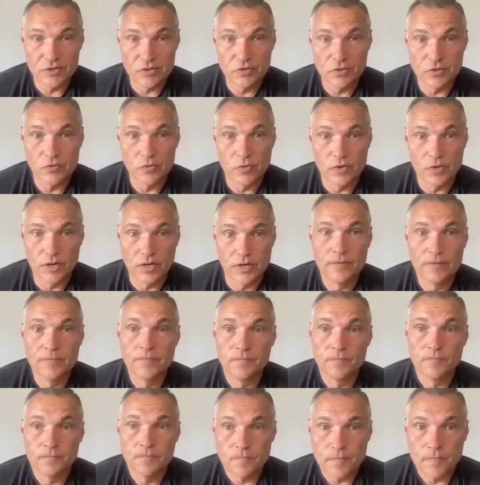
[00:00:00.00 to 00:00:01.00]
do.
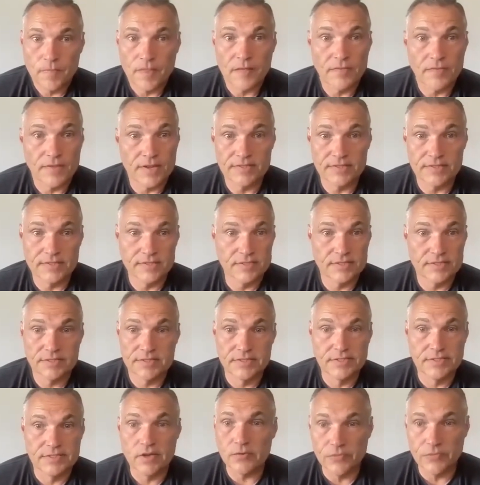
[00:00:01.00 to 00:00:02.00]
Well, that's
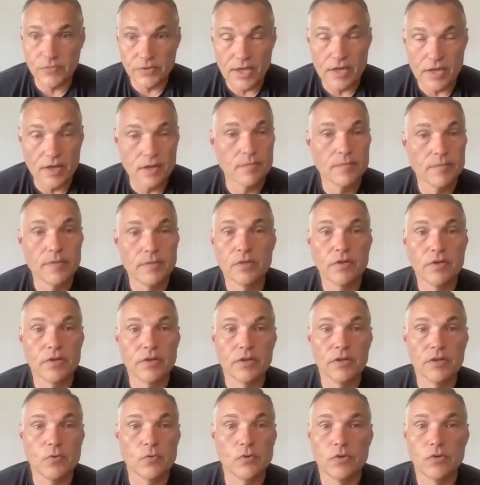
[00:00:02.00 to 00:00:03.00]

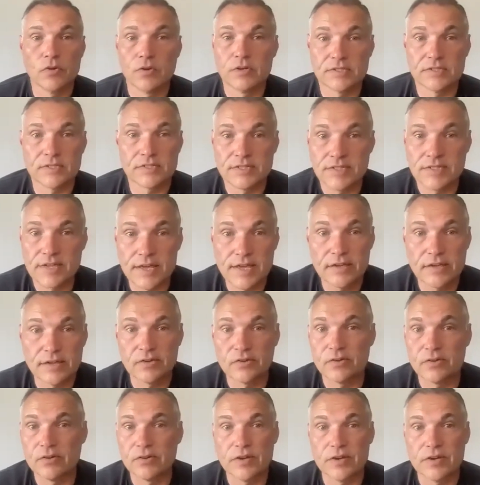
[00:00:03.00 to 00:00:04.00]
self-accountability where it's a
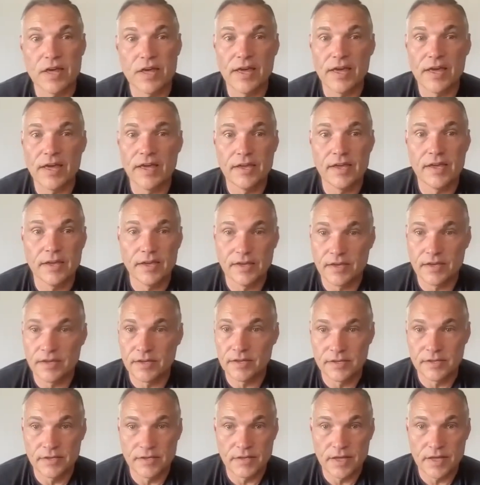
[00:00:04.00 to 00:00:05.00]
standard
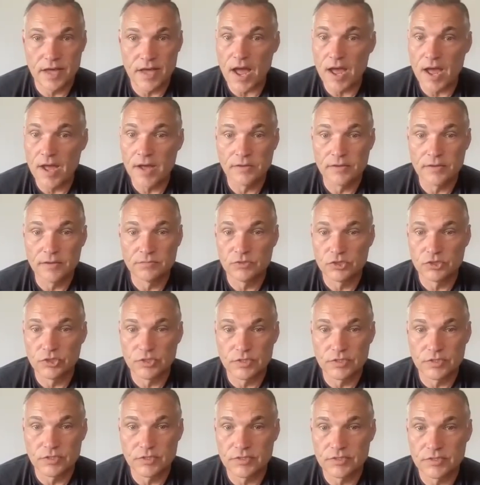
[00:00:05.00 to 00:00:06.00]
and I'm
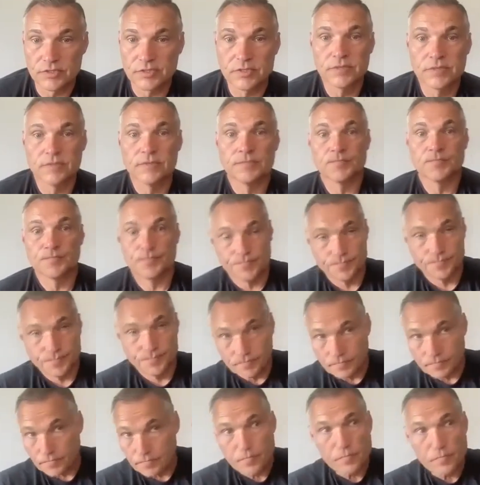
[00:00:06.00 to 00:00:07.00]
just
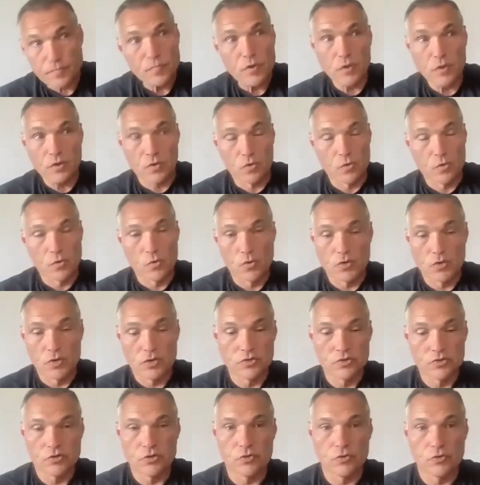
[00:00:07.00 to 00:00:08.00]

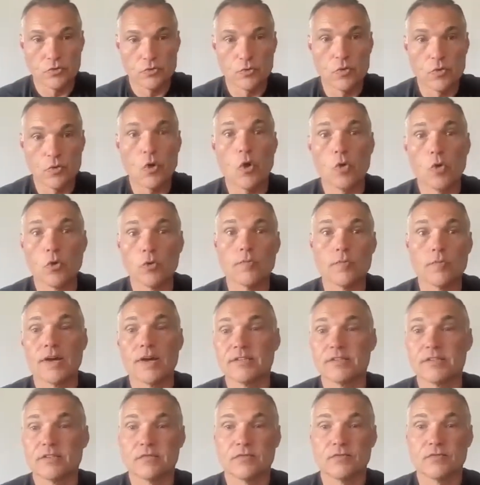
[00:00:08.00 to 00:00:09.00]
going to hold
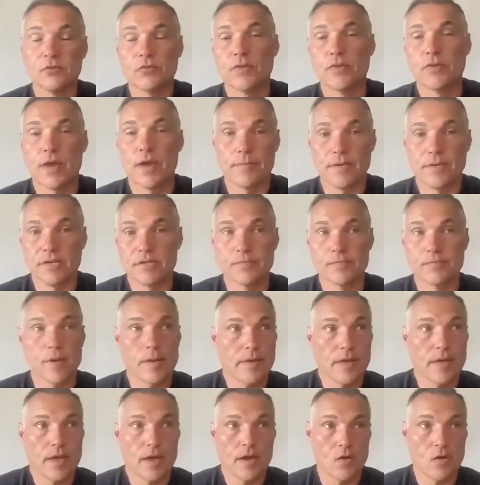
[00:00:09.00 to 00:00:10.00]
myself to that because
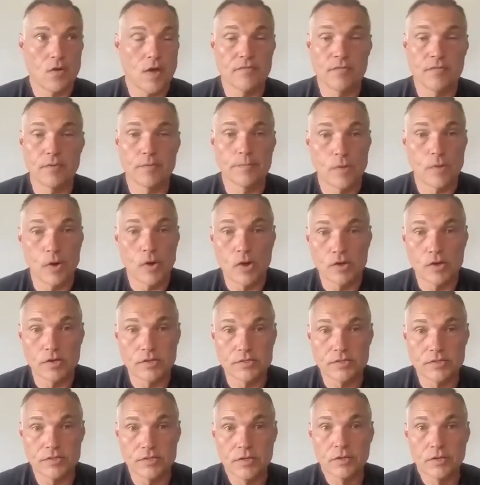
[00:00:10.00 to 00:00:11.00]
maybe I don't have a
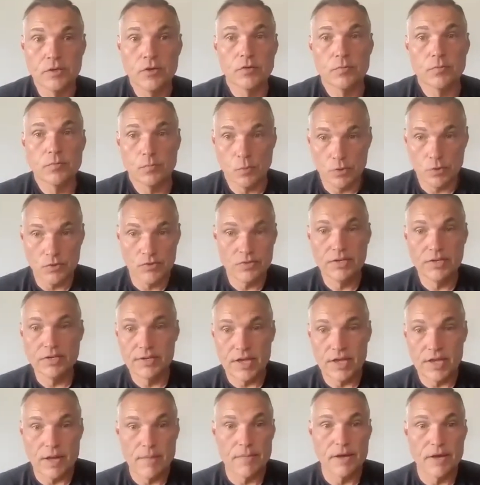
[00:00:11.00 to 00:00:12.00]
boss
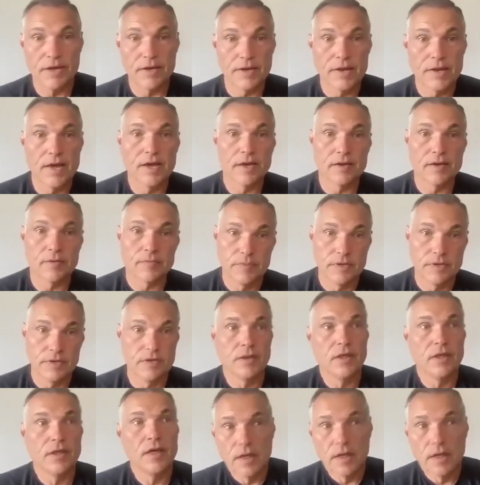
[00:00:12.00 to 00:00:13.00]
breathing down my neck, but